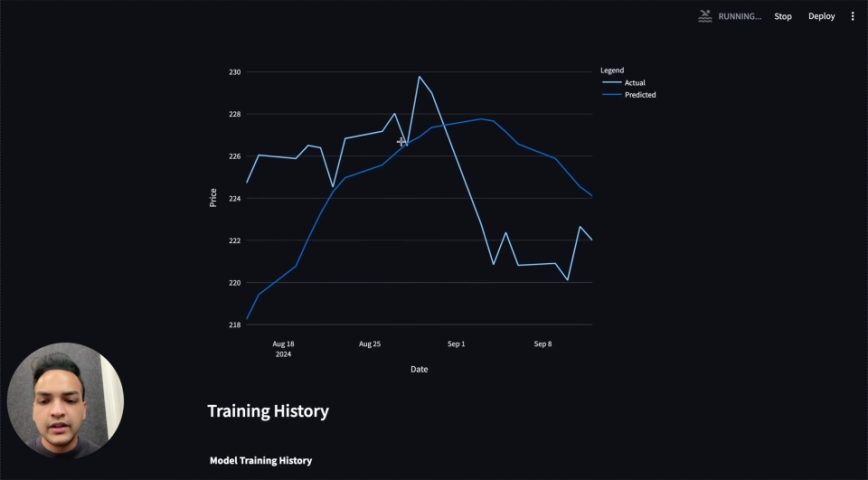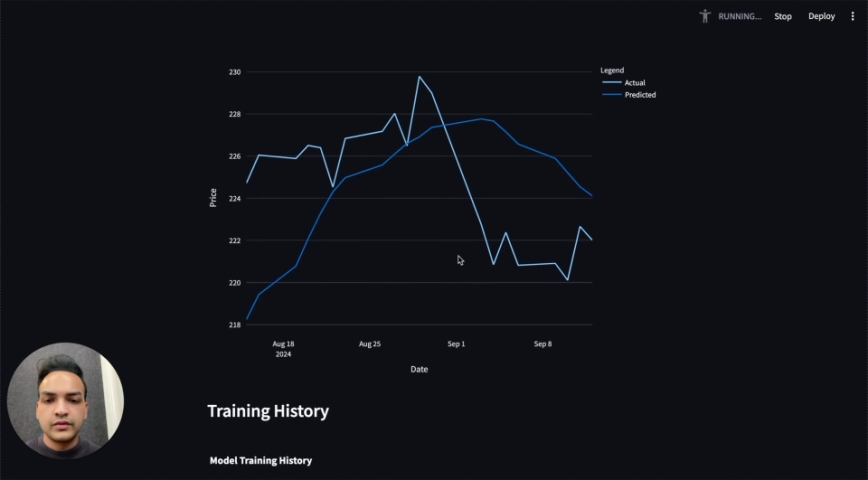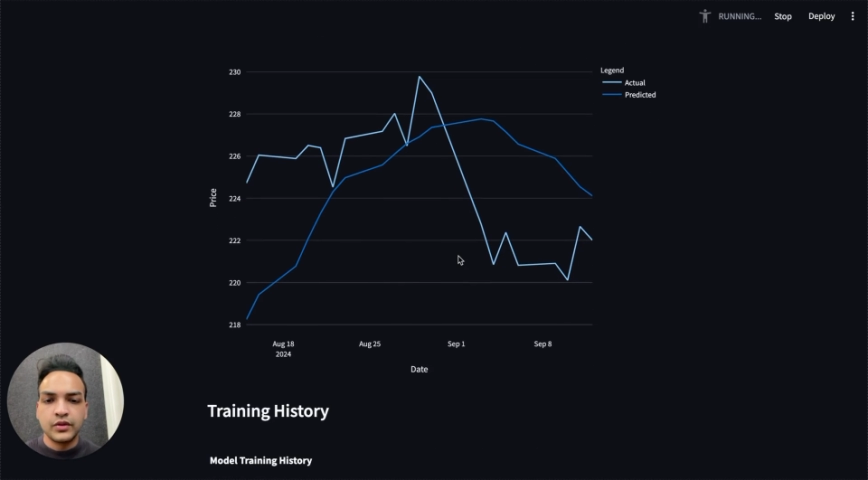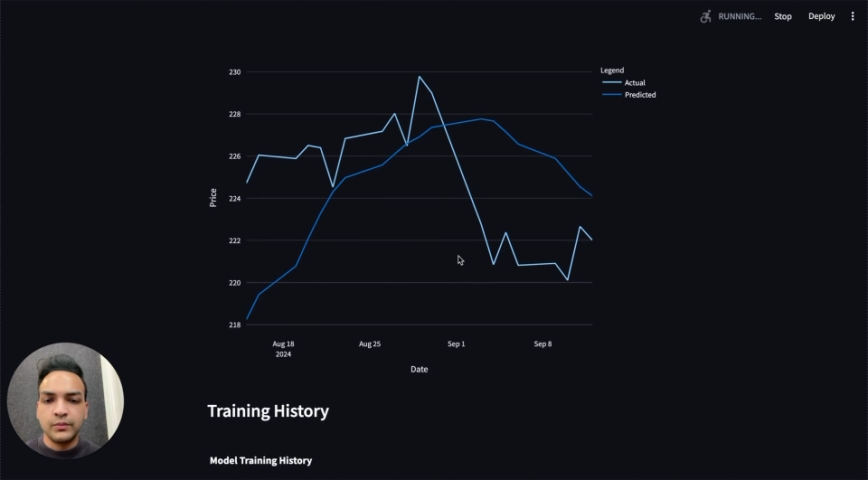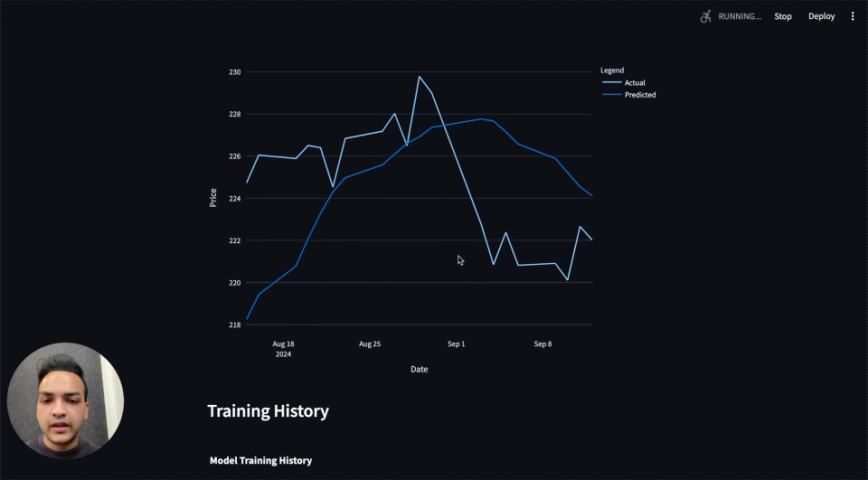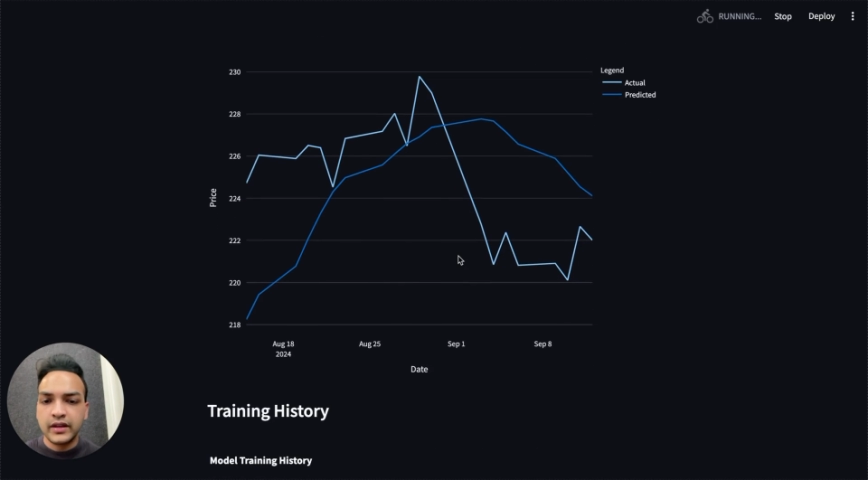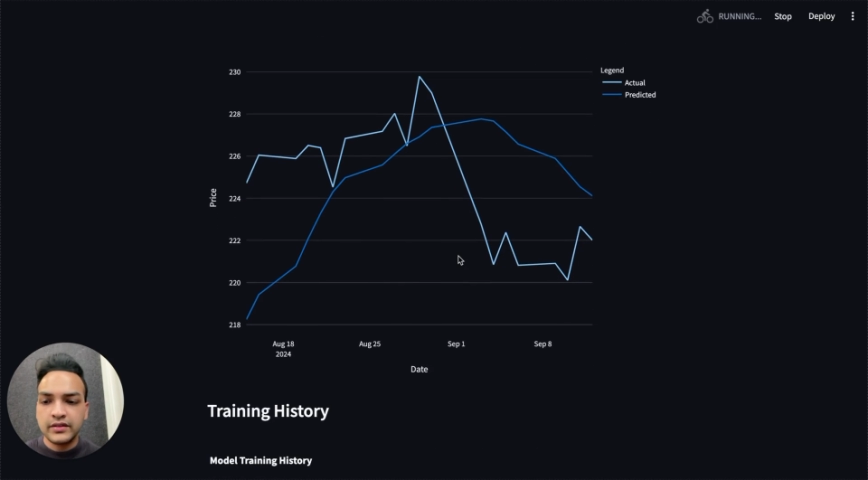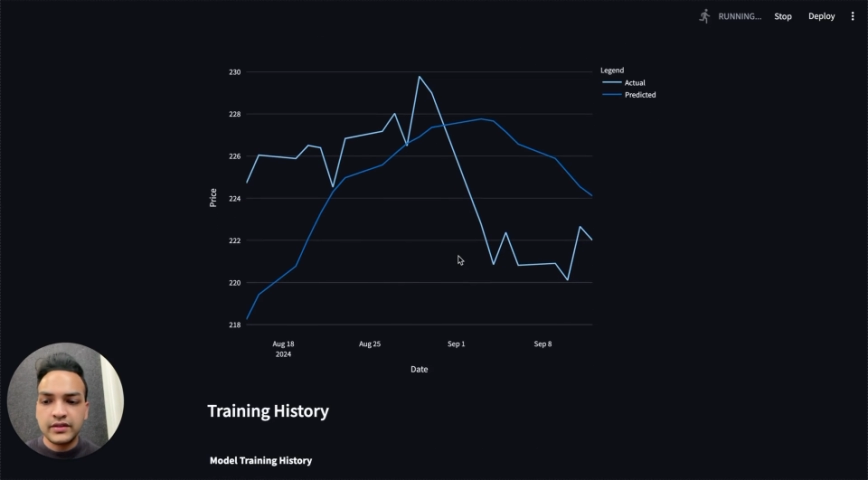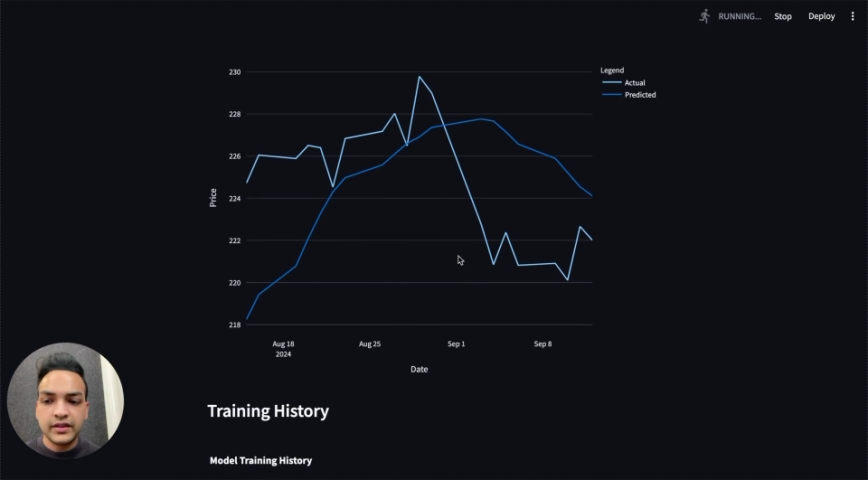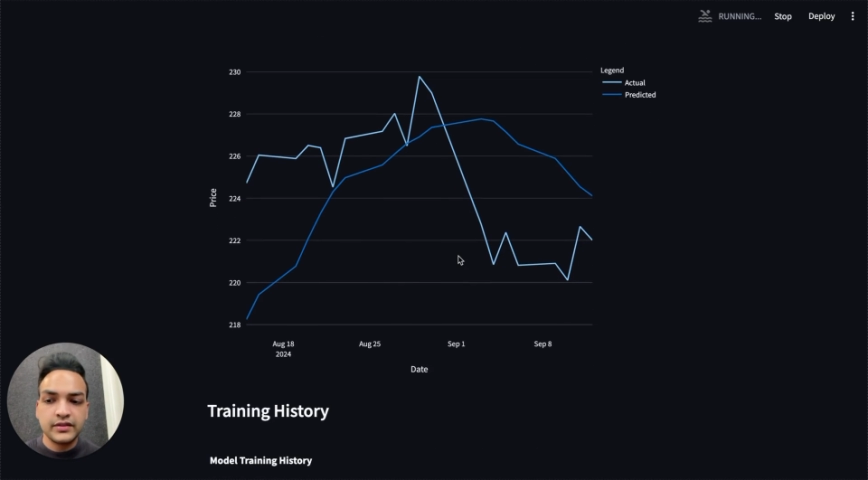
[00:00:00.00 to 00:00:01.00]
So
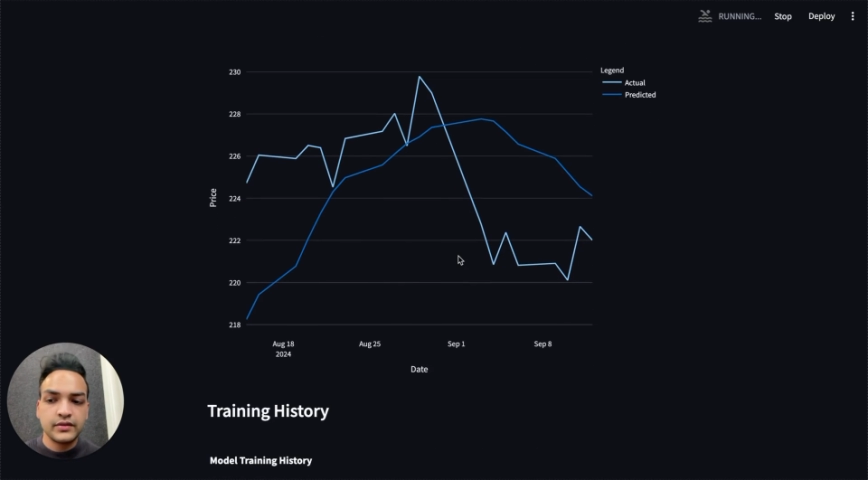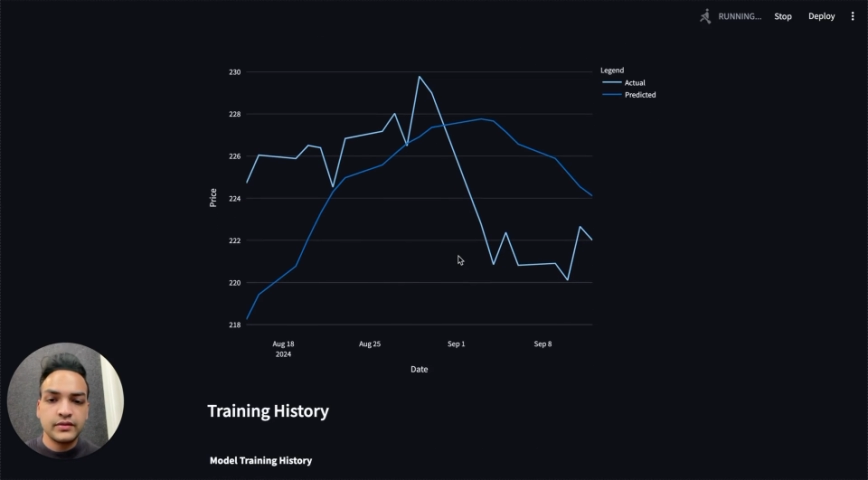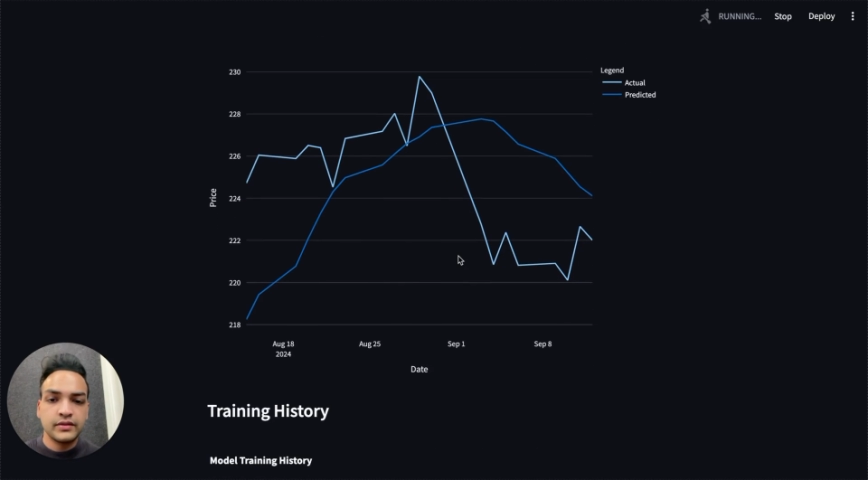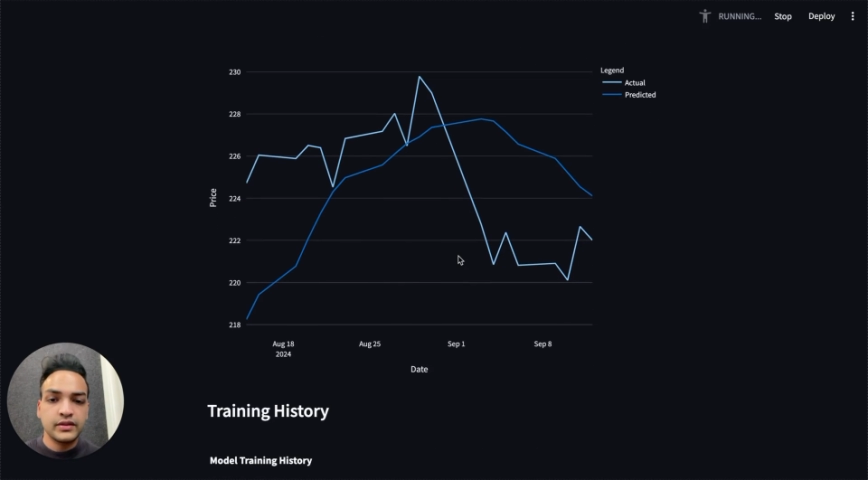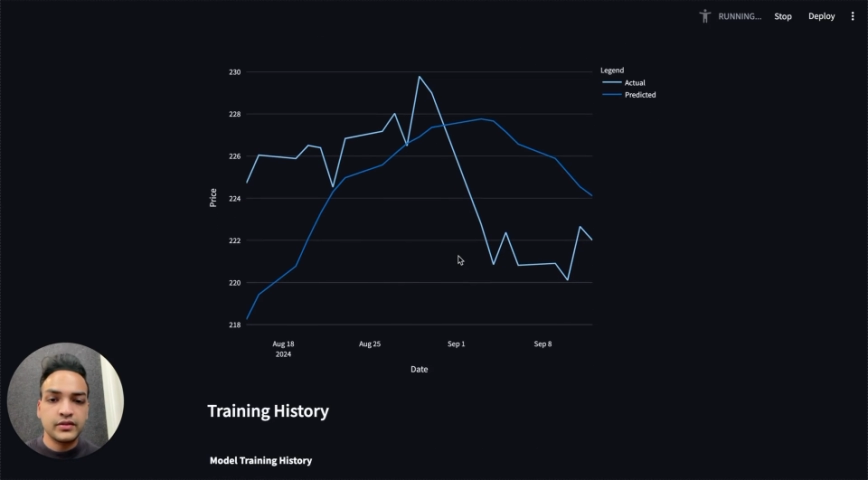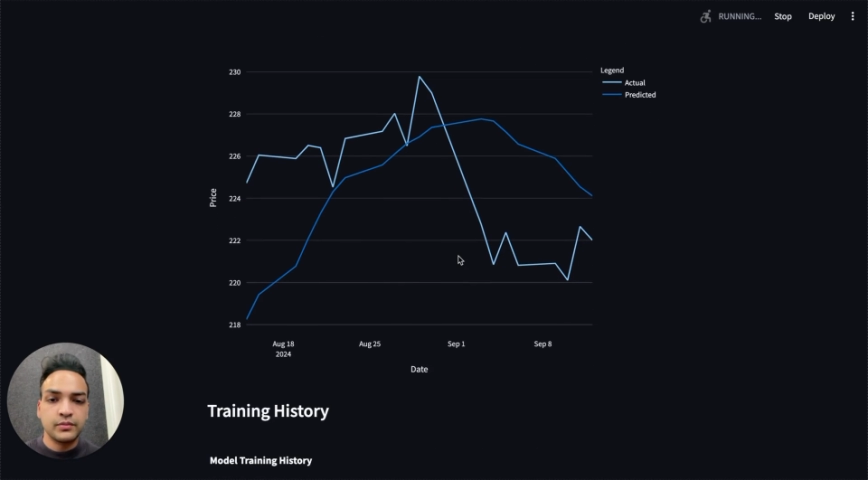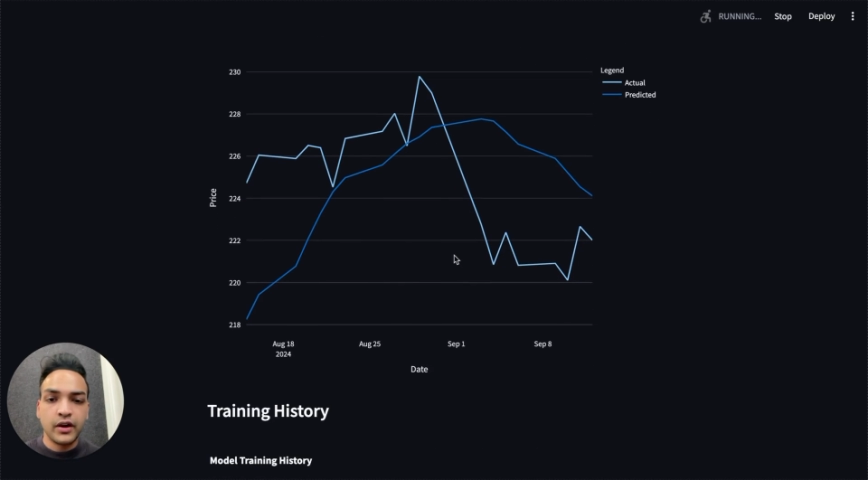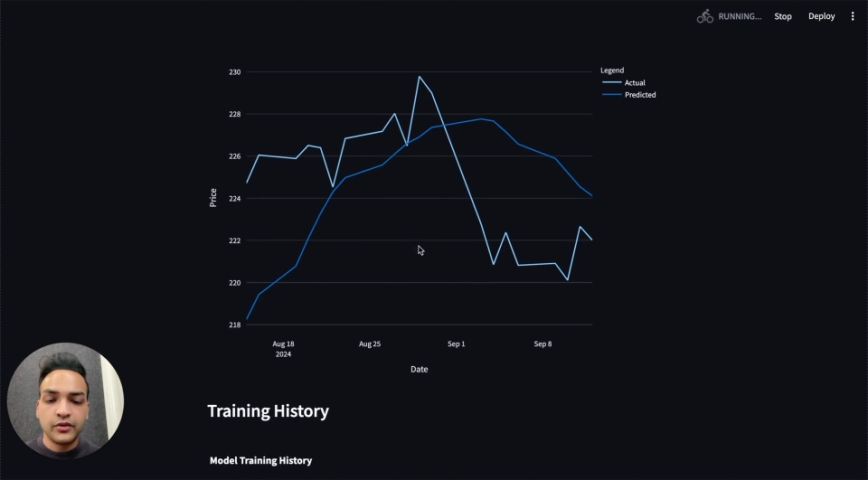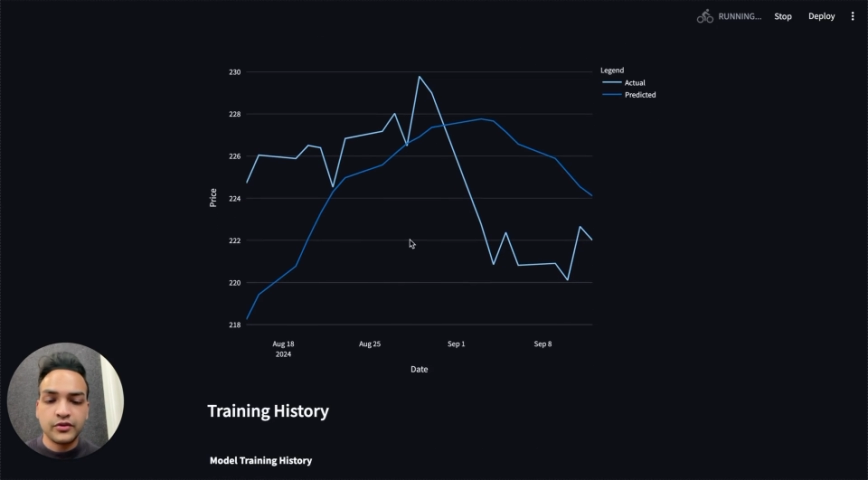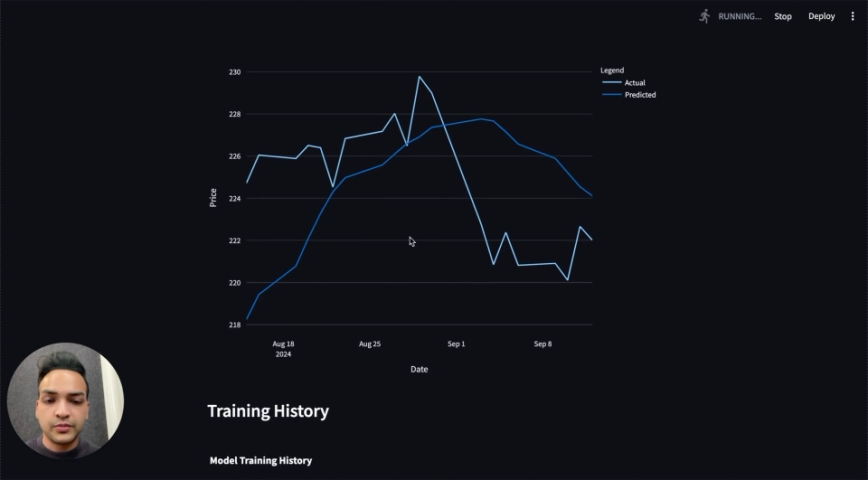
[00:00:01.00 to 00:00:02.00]
because this
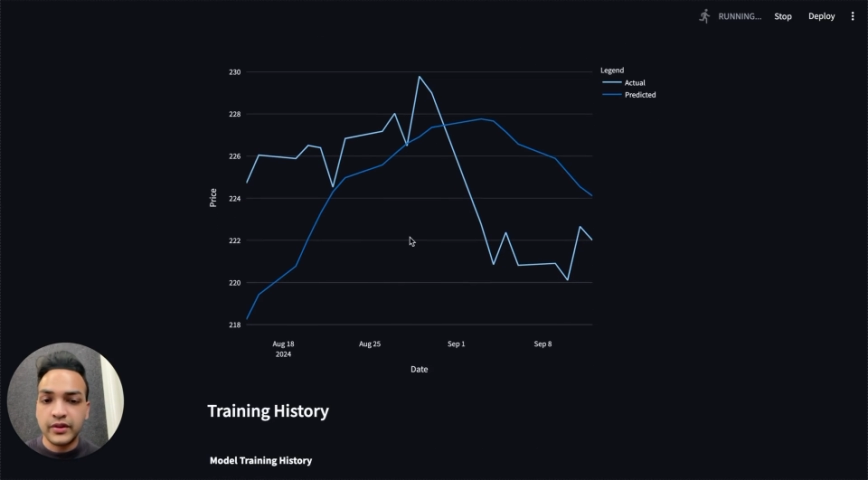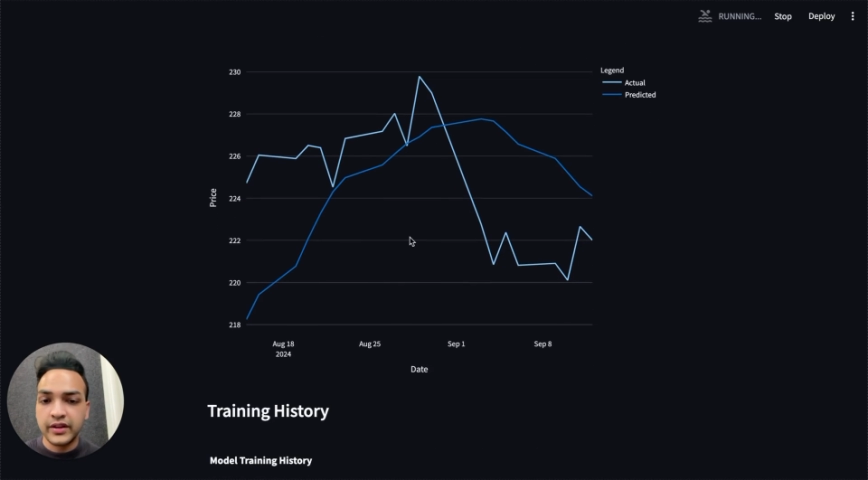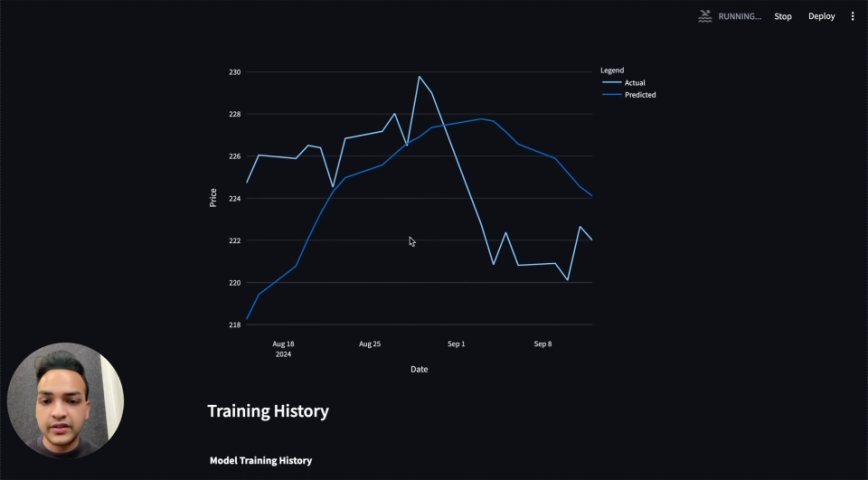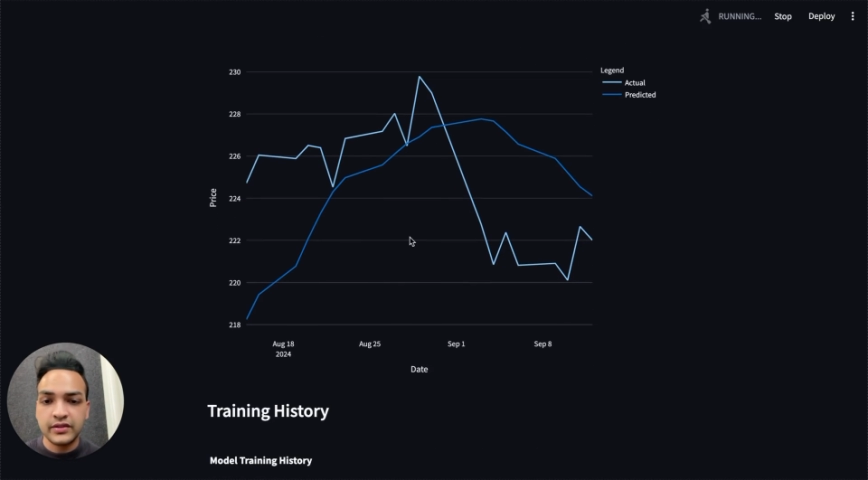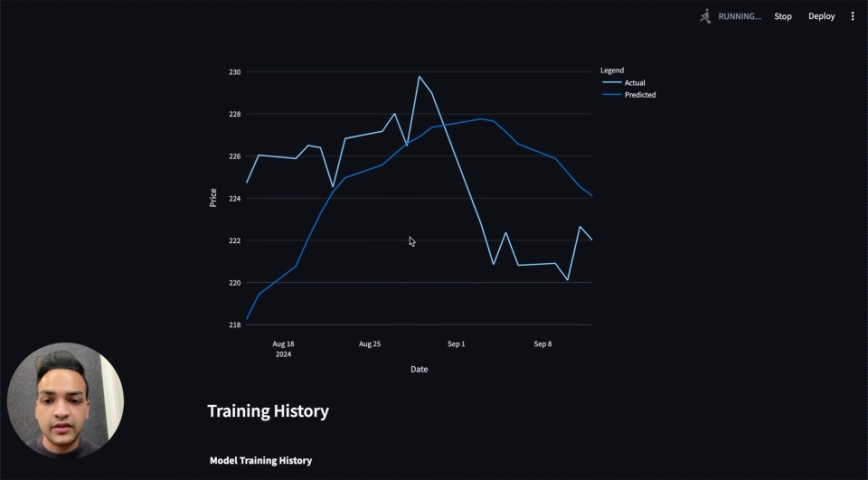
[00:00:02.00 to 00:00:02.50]
model's predictions